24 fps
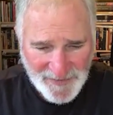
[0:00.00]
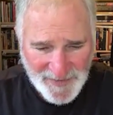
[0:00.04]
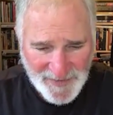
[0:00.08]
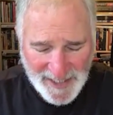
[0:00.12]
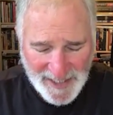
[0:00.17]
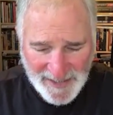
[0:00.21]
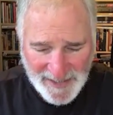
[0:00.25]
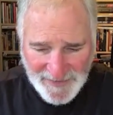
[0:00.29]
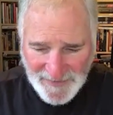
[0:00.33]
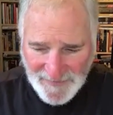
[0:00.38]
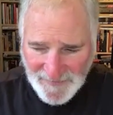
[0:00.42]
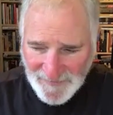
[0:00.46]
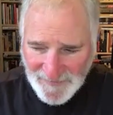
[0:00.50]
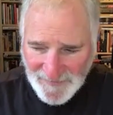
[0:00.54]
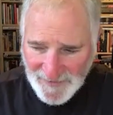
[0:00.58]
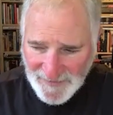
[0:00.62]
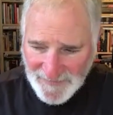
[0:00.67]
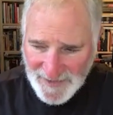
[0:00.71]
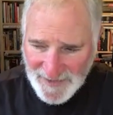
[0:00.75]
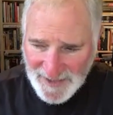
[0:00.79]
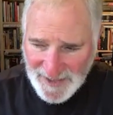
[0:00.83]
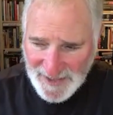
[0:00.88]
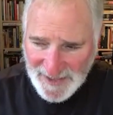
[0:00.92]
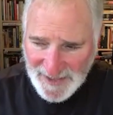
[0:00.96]
of one
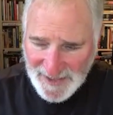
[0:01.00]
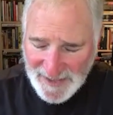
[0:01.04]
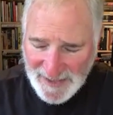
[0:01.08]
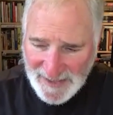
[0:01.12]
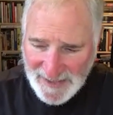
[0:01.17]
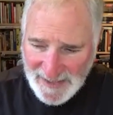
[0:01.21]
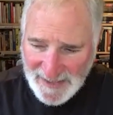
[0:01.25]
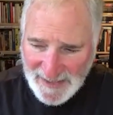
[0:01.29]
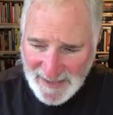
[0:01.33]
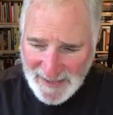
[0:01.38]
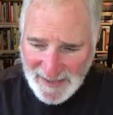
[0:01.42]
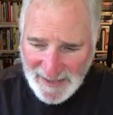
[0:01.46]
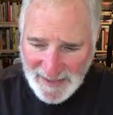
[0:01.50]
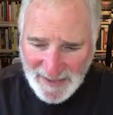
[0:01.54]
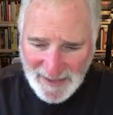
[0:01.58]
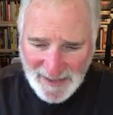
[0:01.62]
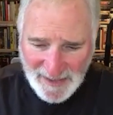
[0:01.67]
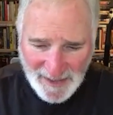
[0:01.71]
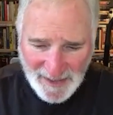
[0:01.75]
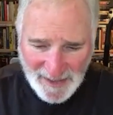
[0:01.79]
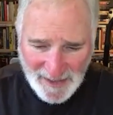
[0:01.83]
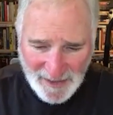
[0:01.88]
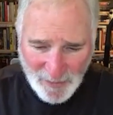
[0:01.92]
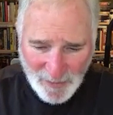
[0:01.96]
local coastal
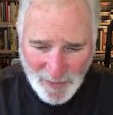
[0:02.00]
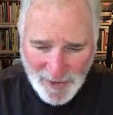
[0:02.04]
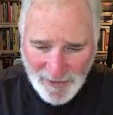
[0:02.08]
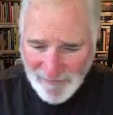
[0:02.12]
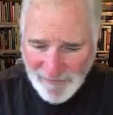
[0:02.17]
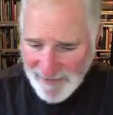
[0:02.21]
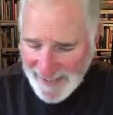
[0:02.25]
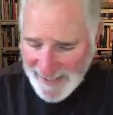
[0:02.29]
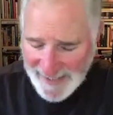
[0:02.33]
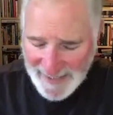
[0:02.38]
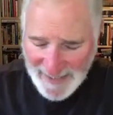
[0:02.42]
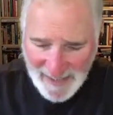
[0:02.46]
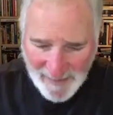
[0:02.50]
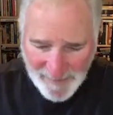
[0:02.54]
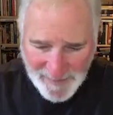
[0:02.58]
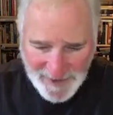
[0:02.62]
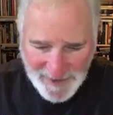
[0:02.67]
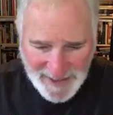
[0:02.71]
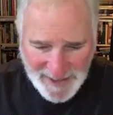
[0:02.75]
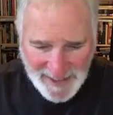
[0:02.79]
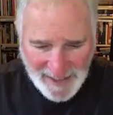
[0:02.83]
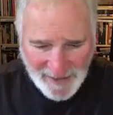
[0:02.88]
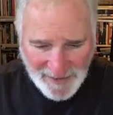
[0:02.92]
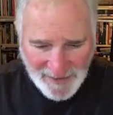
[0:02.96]
community, something
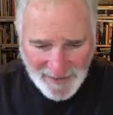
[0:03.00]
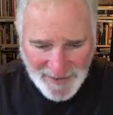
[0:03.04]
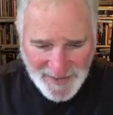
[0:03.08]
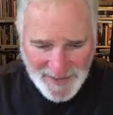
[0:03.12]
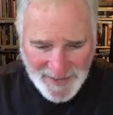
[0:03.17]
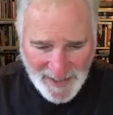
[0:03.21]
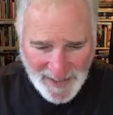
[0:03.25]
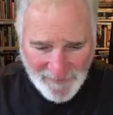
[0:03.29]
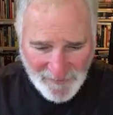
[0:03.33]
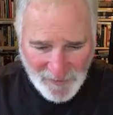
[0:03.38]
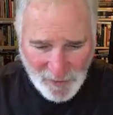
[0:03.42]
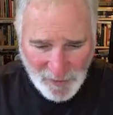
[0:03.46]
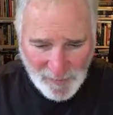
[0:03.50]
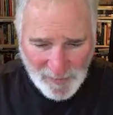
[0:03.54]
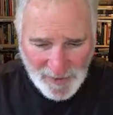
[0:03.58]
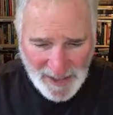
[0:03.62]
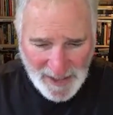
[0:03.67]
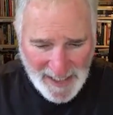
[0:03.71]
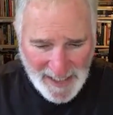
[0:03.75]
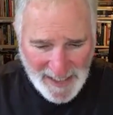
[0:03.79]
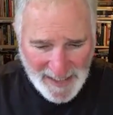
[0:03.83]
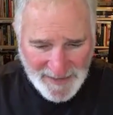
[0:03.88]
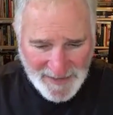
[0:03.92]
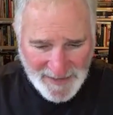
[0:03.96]
Zwerling and others
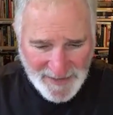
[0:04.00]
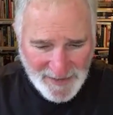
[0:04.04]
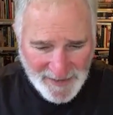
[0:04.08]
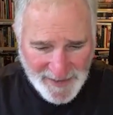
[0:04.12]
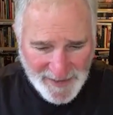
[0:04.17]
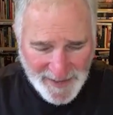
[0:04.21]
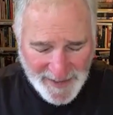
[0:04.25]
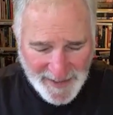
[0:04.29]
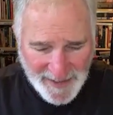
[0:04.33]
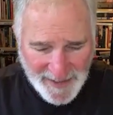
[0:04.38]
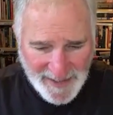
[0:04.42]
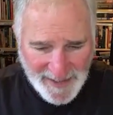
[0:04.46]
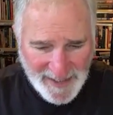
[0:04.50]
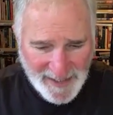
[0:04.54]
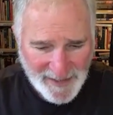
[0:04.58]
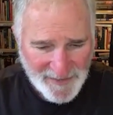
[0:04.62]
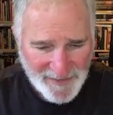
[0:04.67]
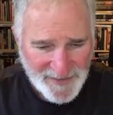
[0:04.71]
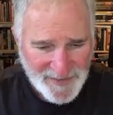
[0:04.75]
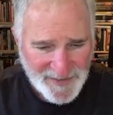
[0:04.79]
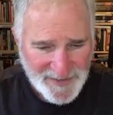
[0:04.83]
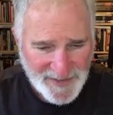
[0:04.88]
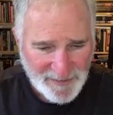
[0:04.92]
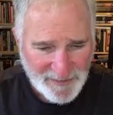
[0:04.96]
would like to
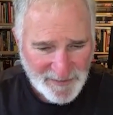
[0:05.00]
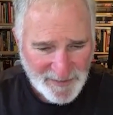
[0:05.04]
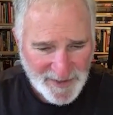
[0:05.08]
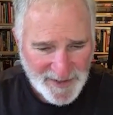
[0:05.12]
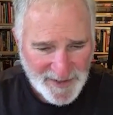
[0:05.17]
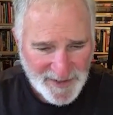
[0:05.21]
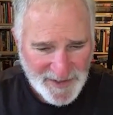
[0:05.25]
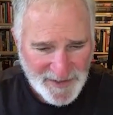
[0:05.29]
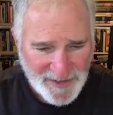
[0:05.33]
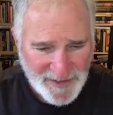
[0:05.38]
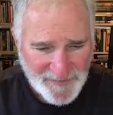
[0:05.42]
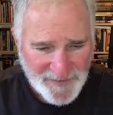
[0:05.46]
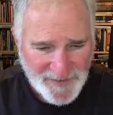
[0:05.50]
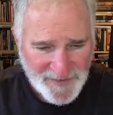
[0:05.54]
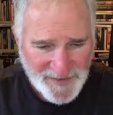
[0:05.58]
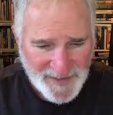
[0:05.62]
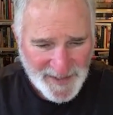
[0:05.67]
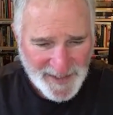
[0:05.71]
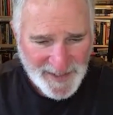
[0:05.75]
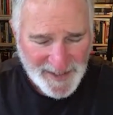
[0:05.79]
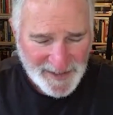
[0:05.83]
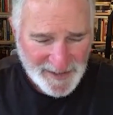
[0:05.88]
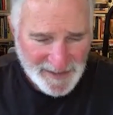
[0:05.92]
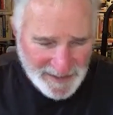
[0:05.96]
change. Coming up
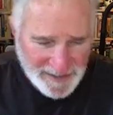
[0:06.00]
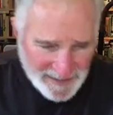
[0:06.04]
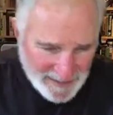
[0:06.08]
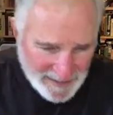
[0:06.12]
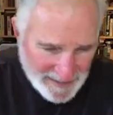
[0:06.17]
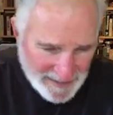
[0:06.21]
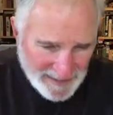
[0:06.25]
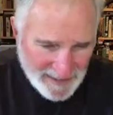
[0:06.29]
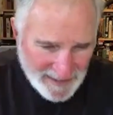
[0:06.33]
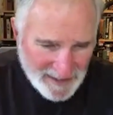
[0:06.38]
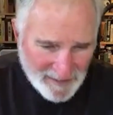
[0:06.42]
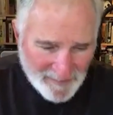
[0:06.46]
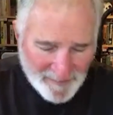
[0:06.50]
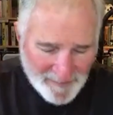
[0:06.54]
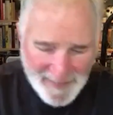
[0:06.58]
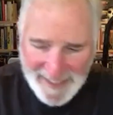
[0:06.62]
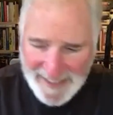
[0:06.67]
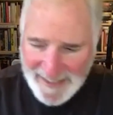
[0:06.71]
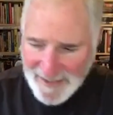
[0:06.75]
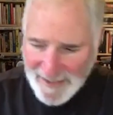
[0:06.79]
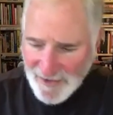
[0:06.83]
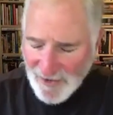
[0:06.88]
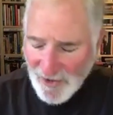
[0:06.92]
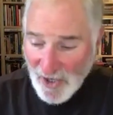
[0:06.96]
now on Headline
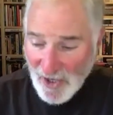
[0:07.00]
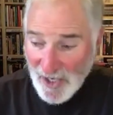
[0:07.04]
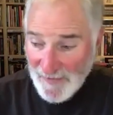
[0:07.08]
Humboldt.